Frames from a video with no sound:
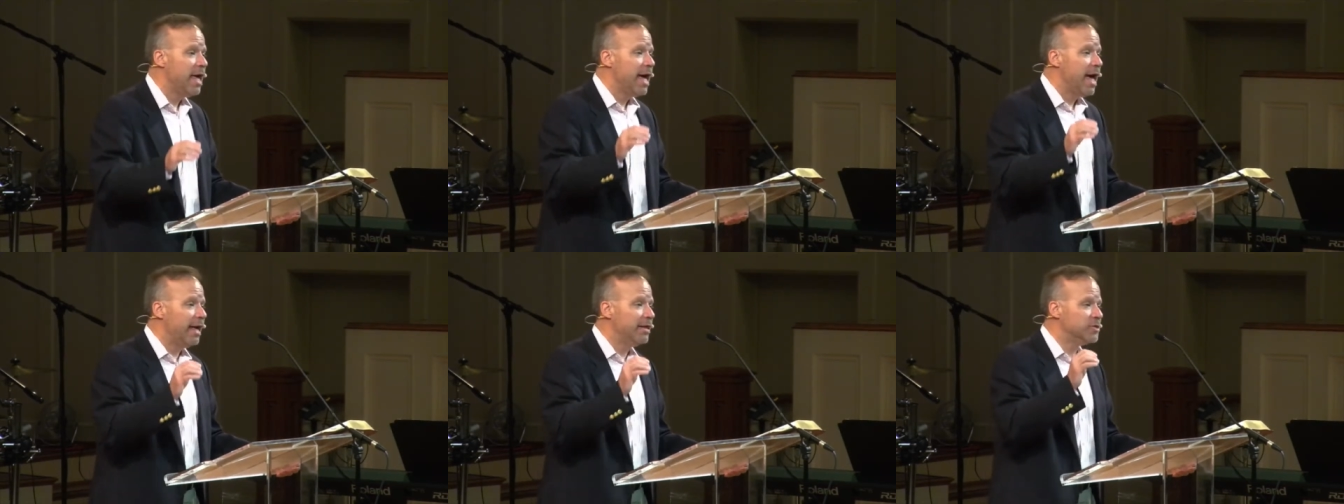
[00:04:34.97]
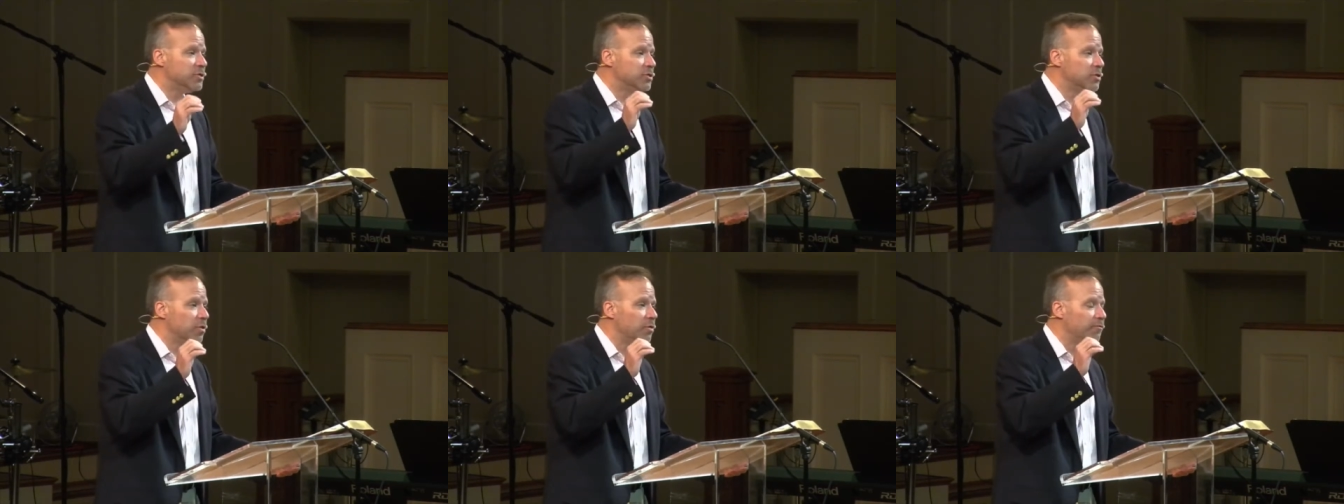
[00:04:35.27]

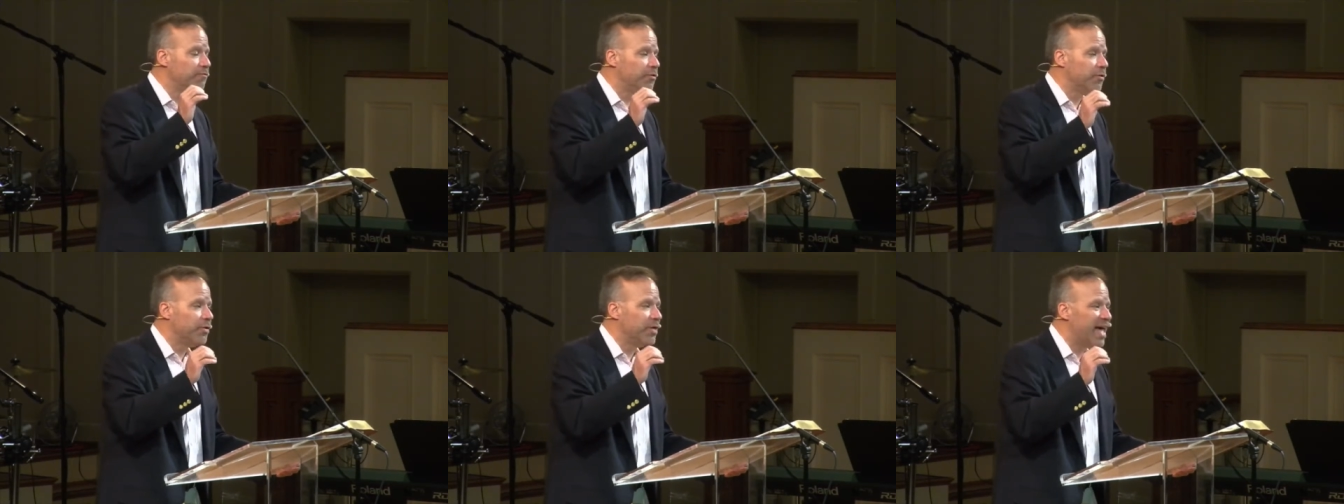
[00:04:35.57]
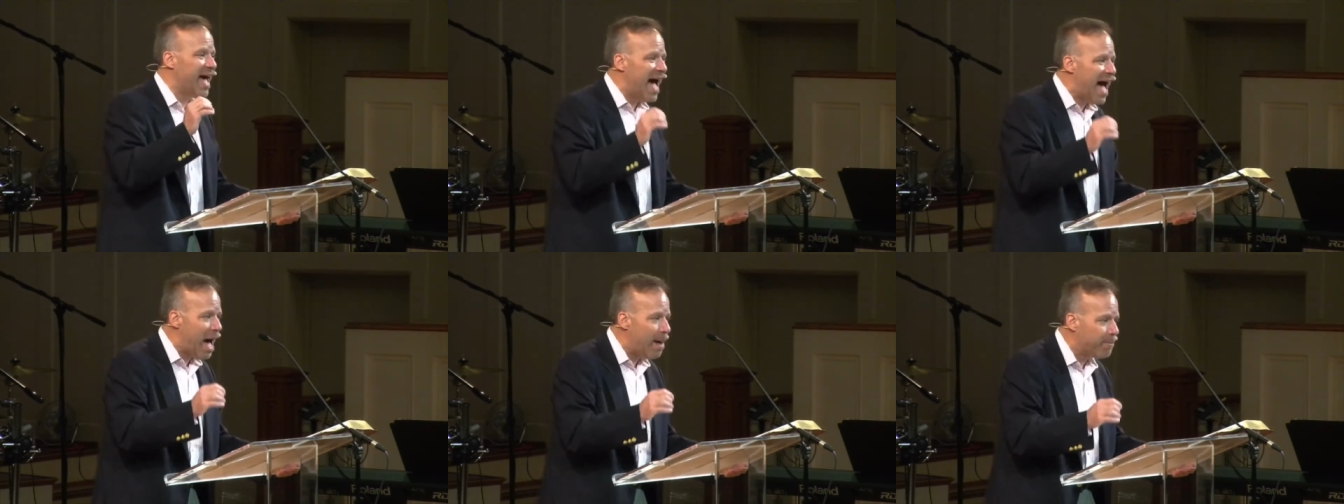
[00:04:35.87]
And so, for
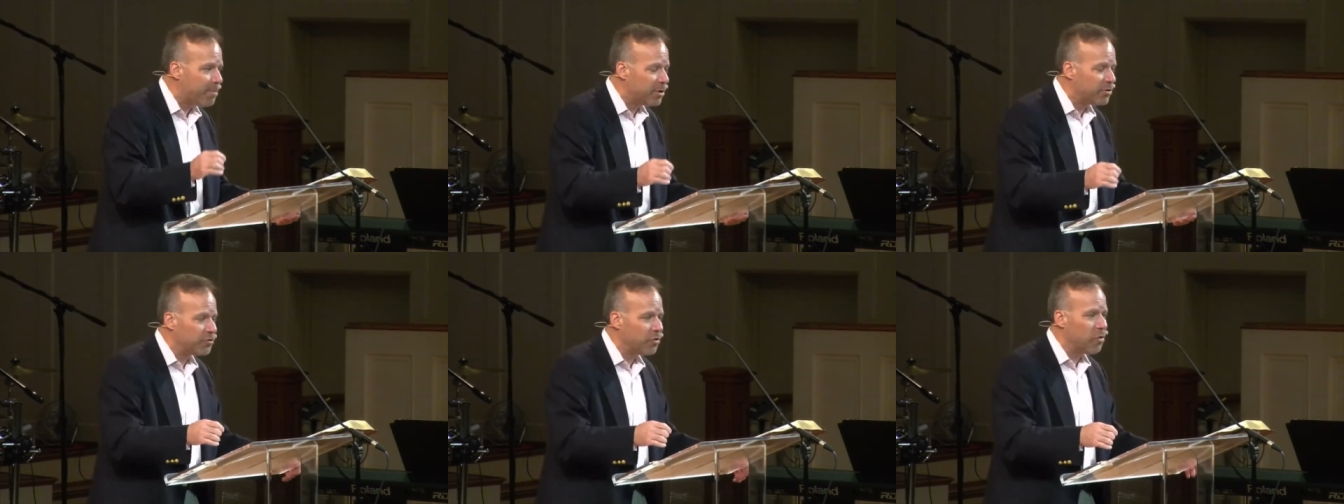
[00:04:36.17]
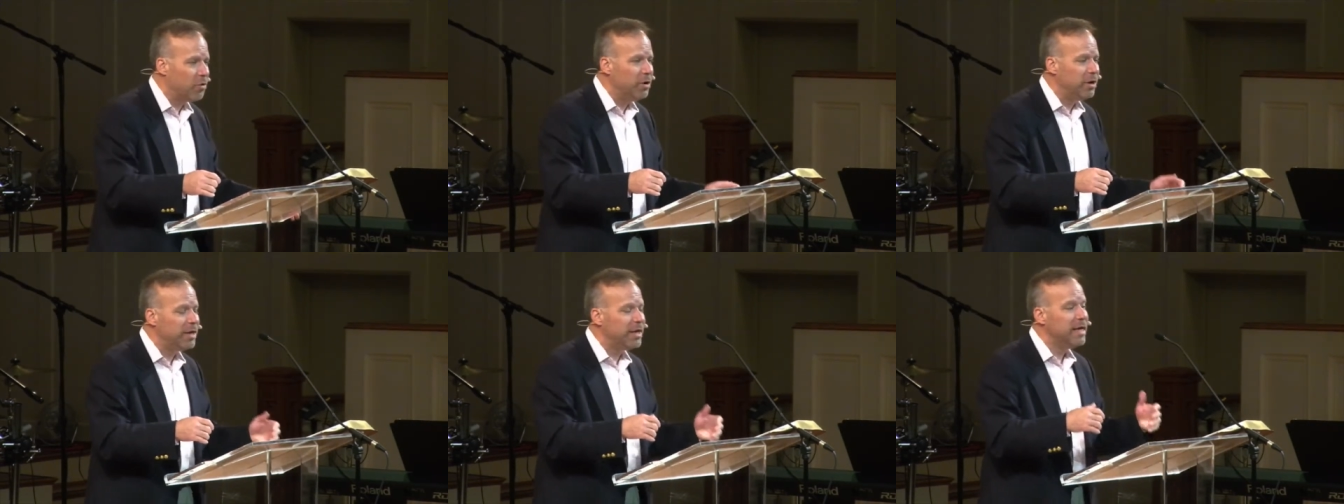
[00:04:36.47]
the
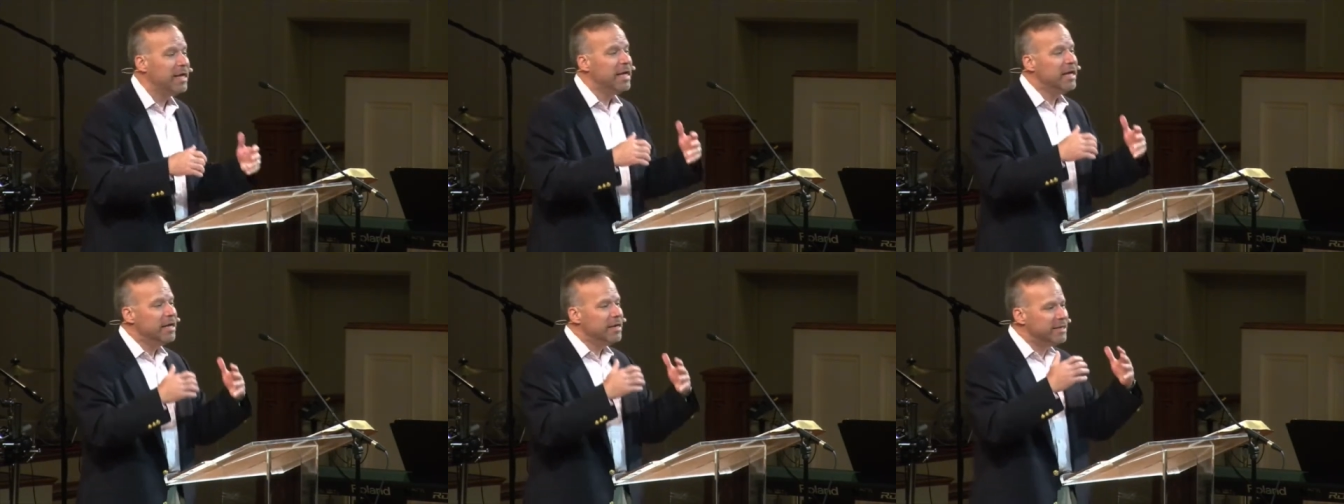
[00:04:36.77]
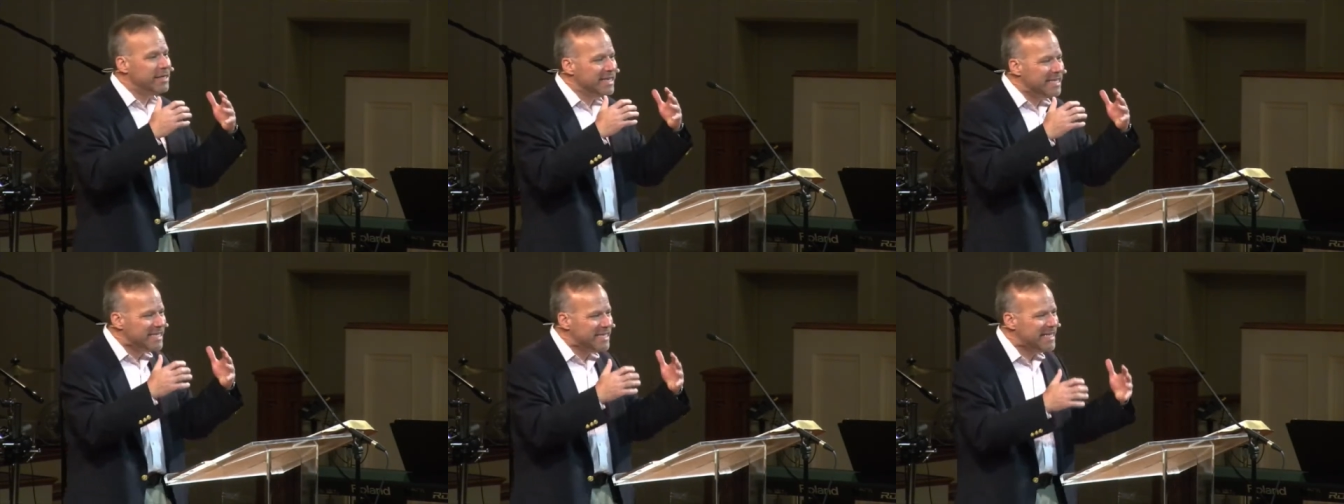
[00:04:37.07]
opportunity
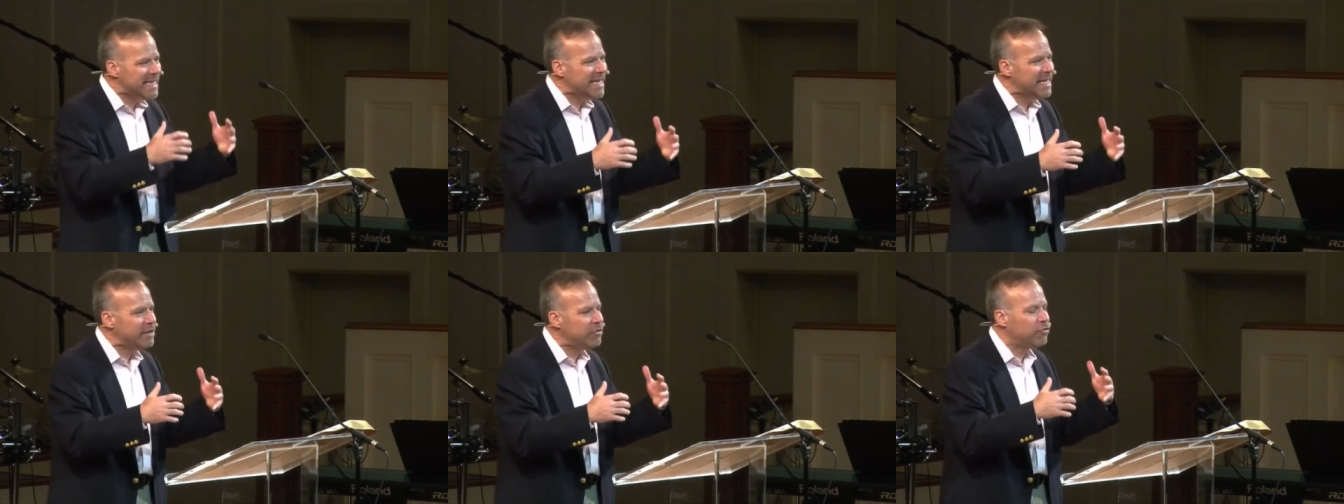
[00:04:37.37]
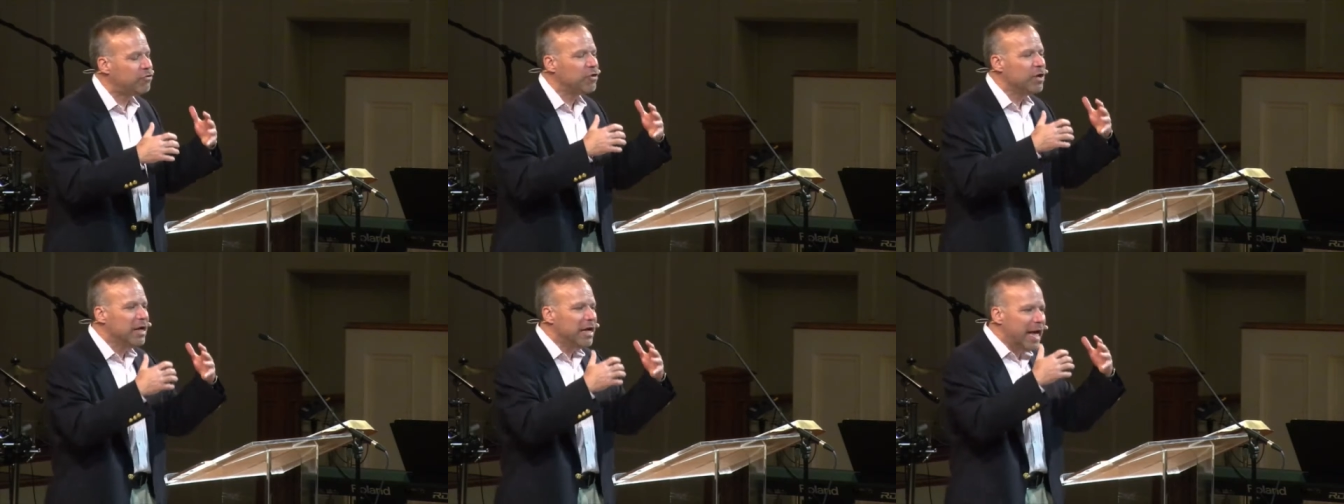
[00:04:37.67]
to
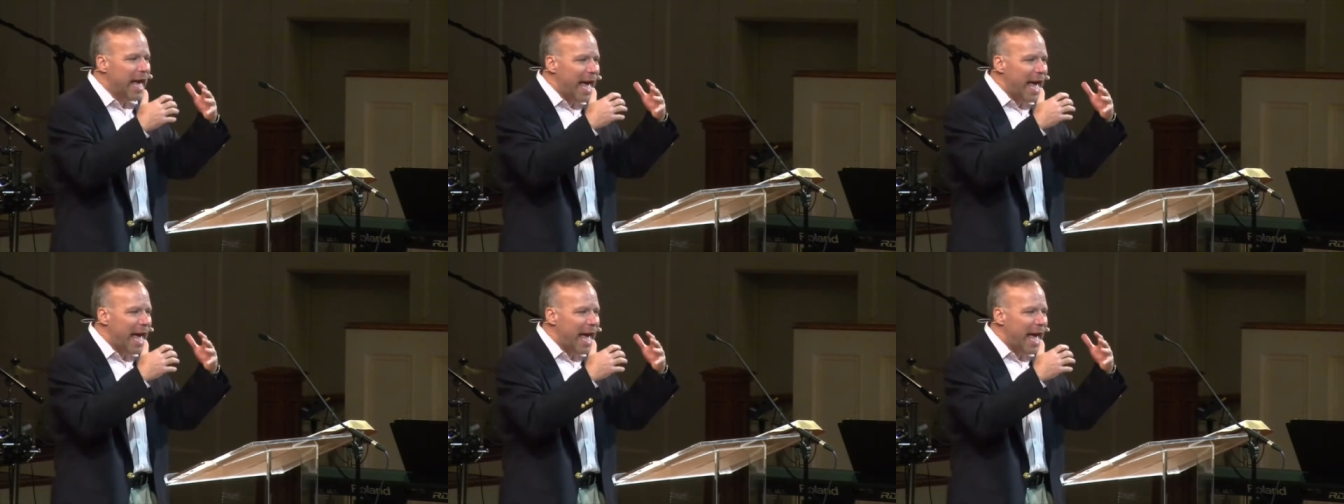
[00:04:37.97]
teach